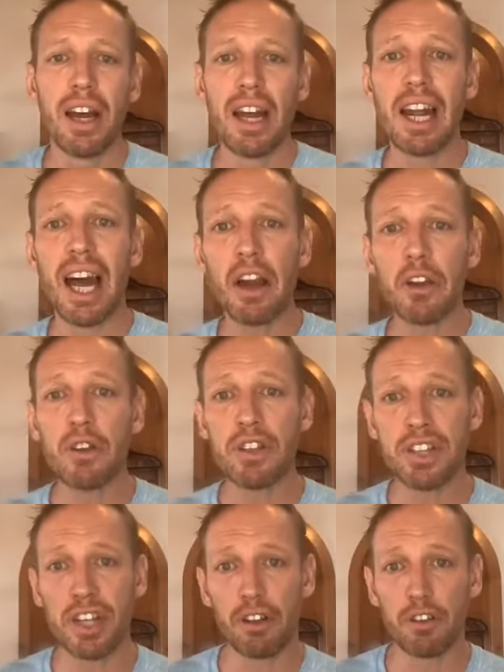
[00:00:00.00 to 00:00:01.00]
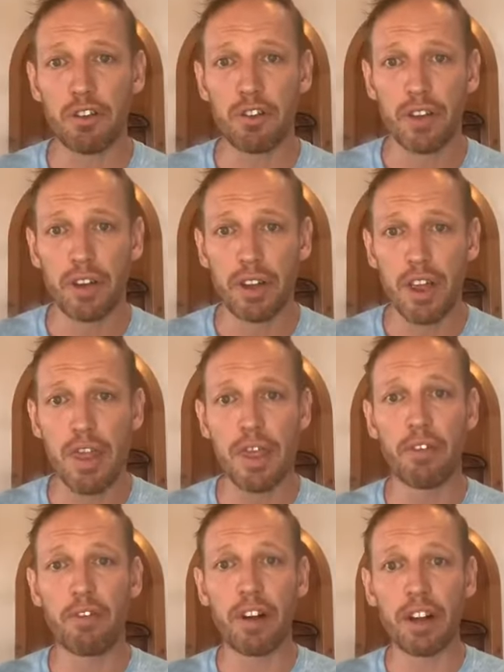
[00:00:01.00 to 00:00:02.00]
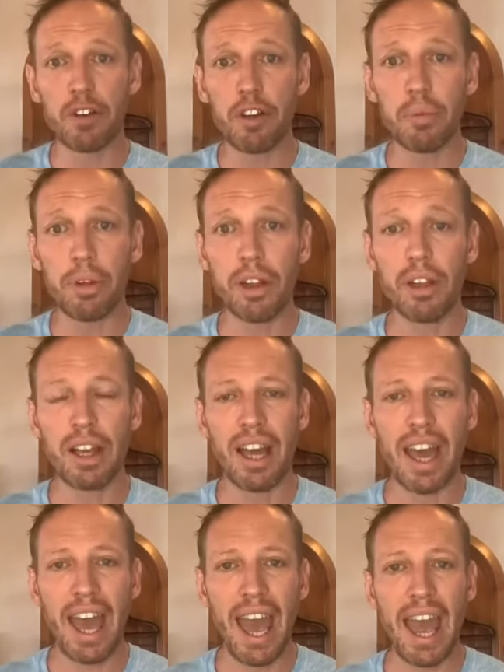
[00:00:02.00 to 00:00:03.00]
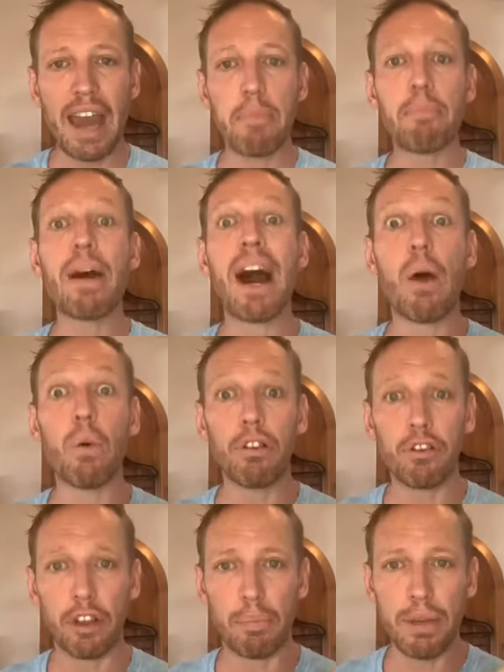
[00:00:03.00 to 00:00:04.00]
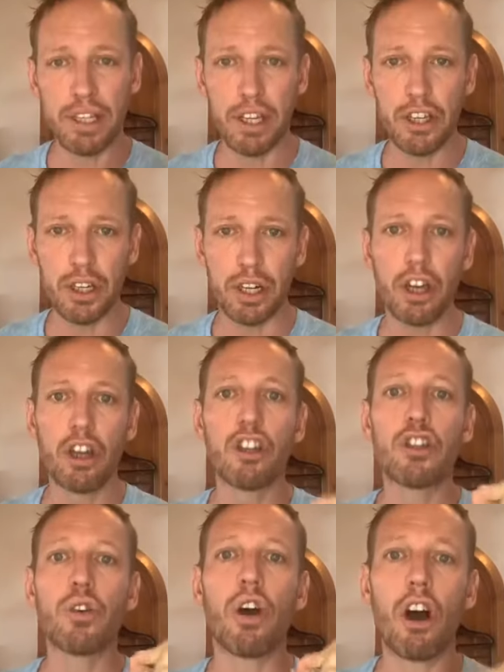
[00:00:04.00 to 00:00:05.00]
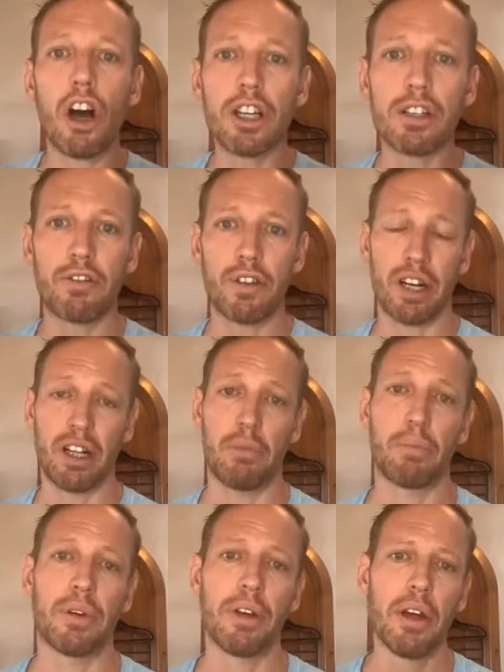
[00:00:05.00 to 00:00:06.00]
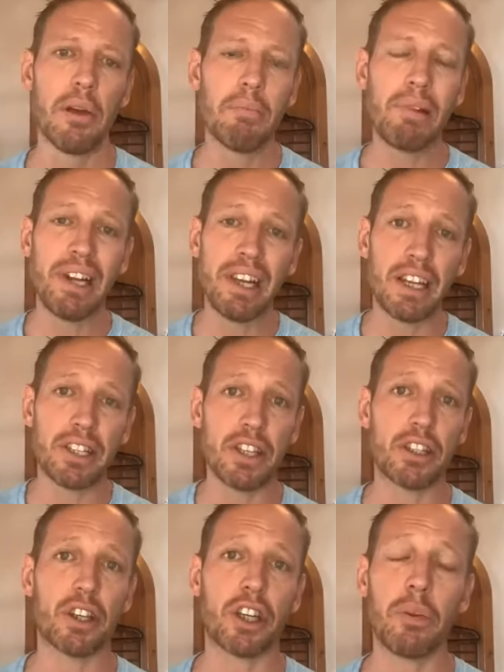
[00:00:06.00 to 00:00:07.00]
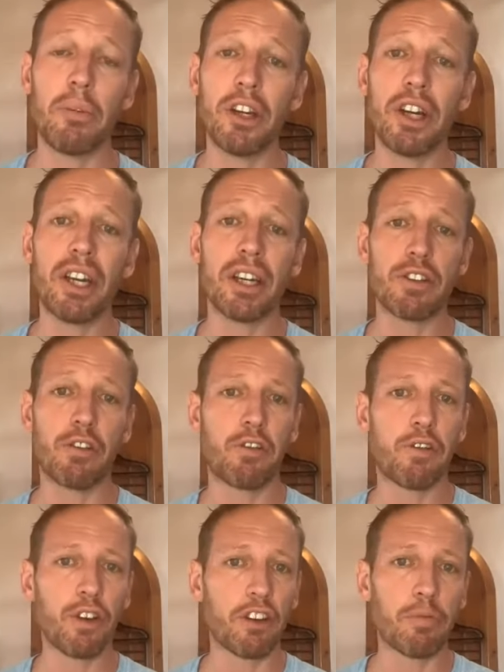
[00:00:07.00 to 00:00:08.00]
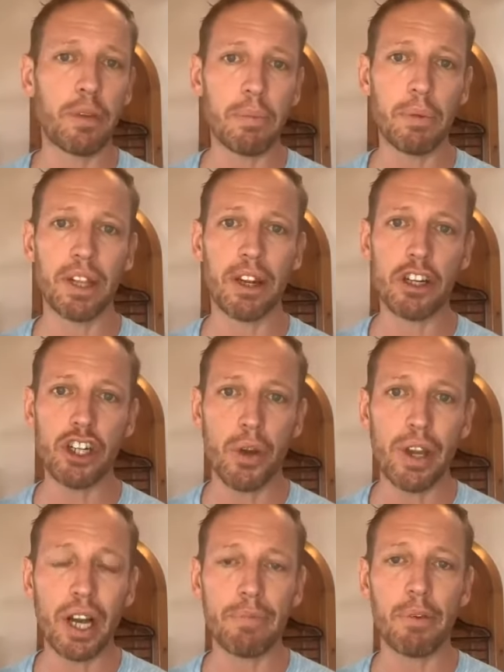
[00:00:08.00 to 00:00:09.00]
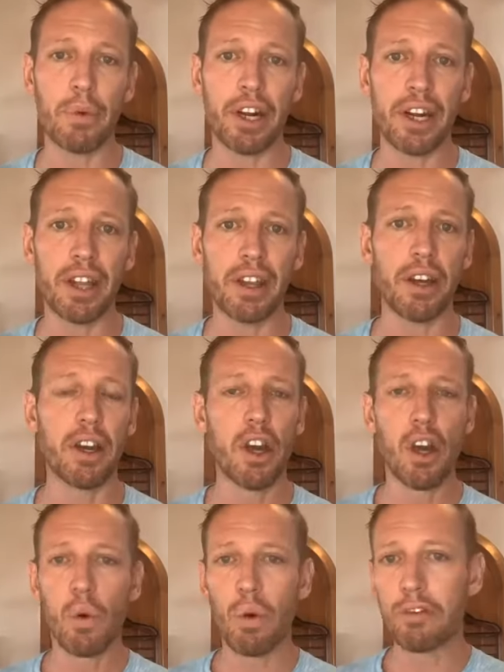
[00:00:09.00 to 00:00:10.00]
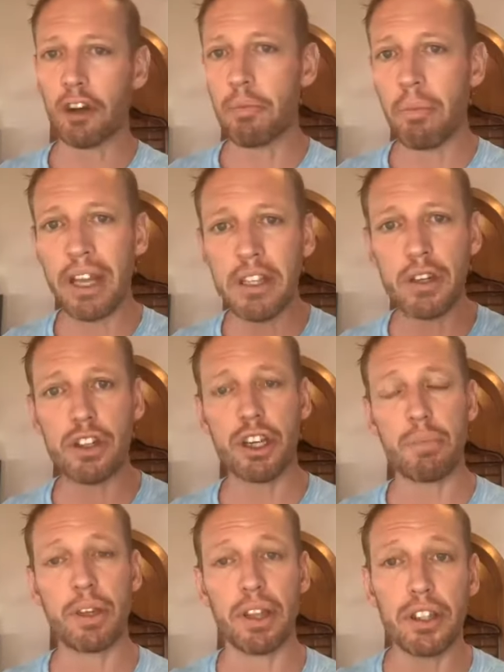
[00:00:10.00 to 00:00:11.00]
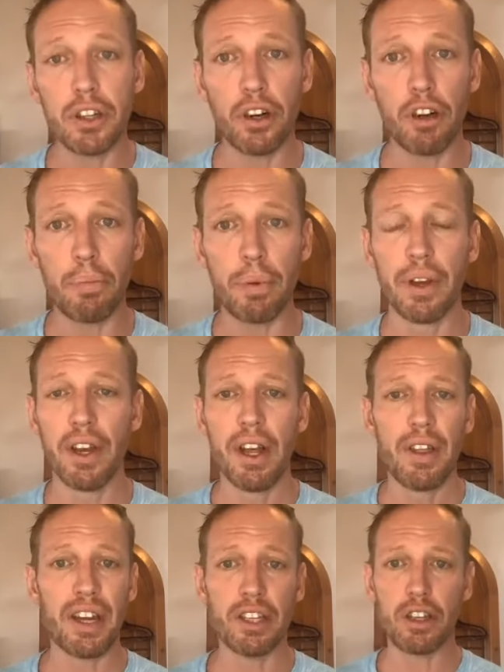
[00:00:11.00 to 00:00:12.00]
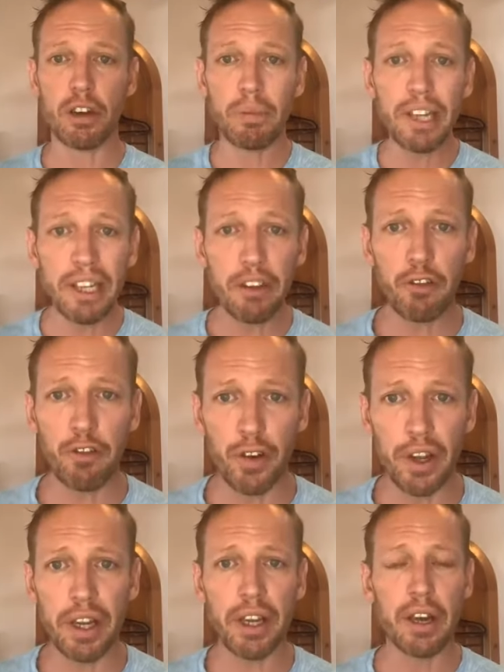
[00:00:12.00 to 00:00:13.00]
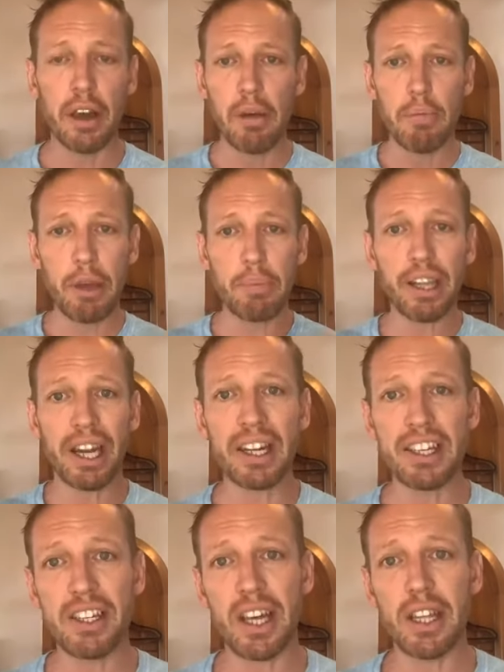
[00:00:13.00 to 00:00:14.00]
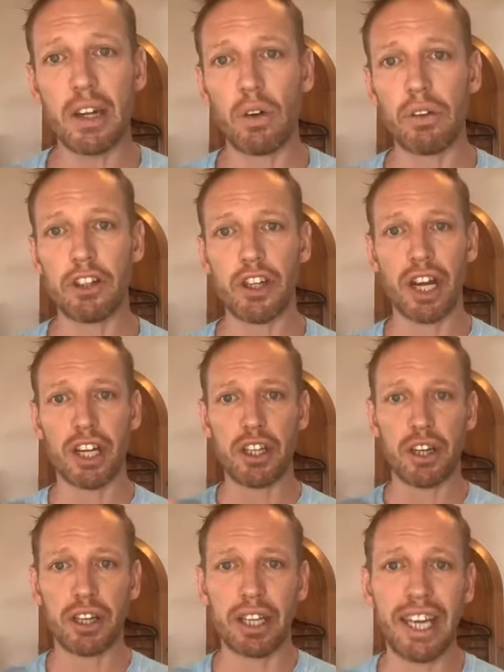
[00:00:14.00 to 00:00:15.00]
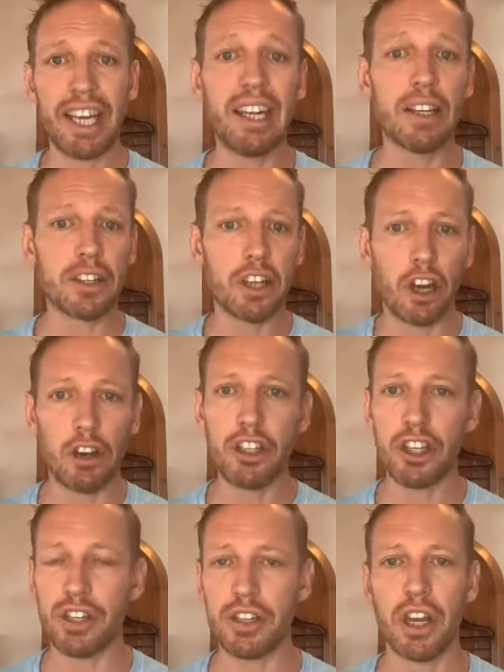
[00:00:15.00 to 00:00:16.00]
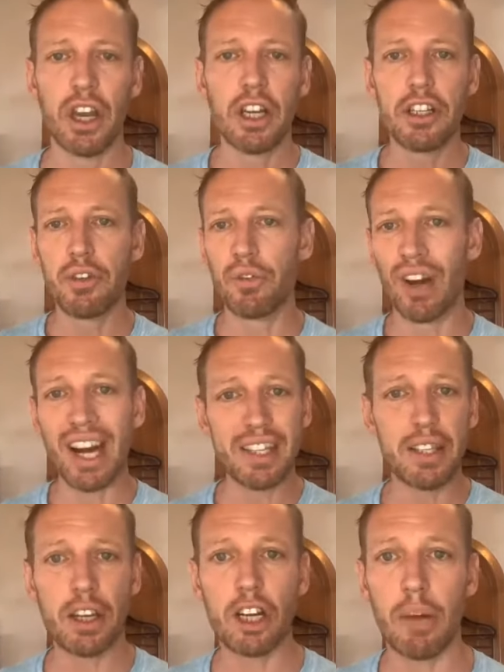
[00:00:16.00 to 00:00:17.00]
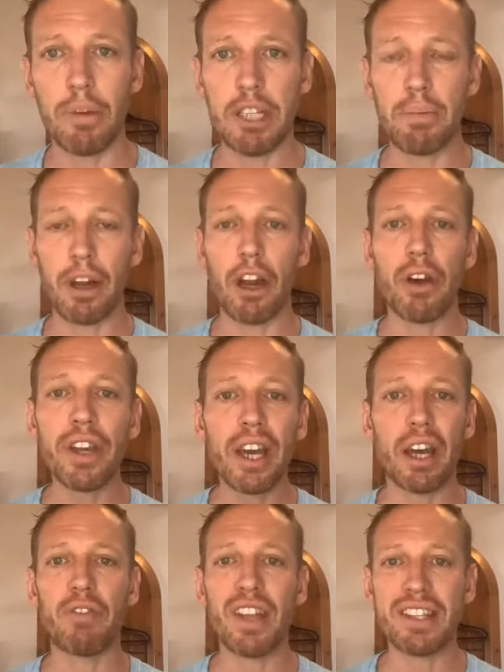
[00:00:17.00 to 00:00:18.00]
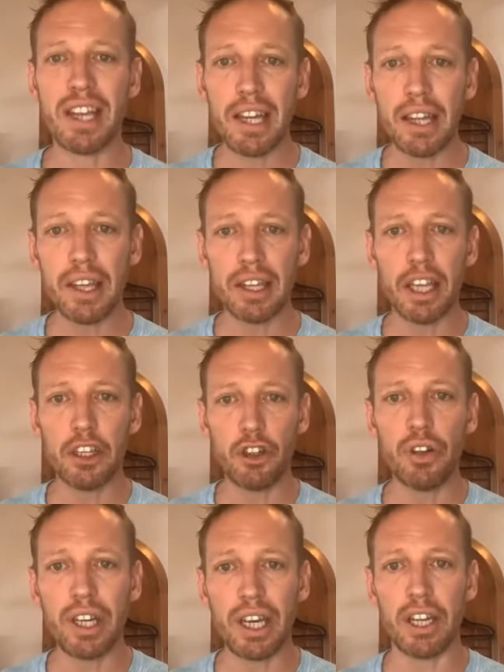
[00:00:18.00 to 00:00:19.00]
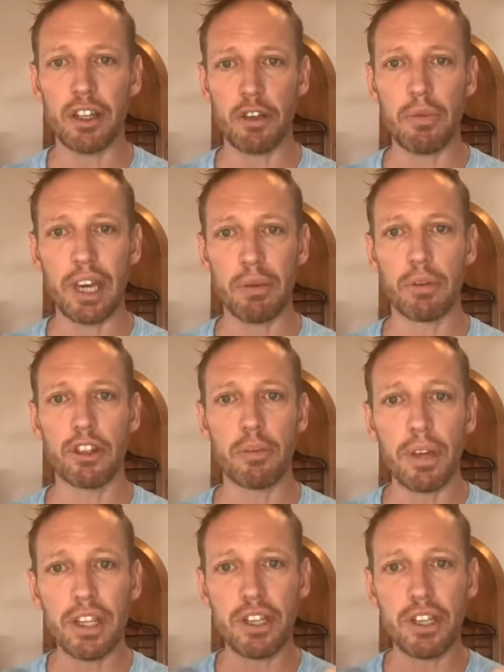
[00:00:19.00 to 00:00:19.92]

allow yourself the vulnerable and powerful position to ask for help. Please, this community is full of people that are showing up for one another. We've got mentorship in this group that is completely free. People that understand the law of attraction, healers, coaches, write in the comments below here if there's anything that you need to be able to be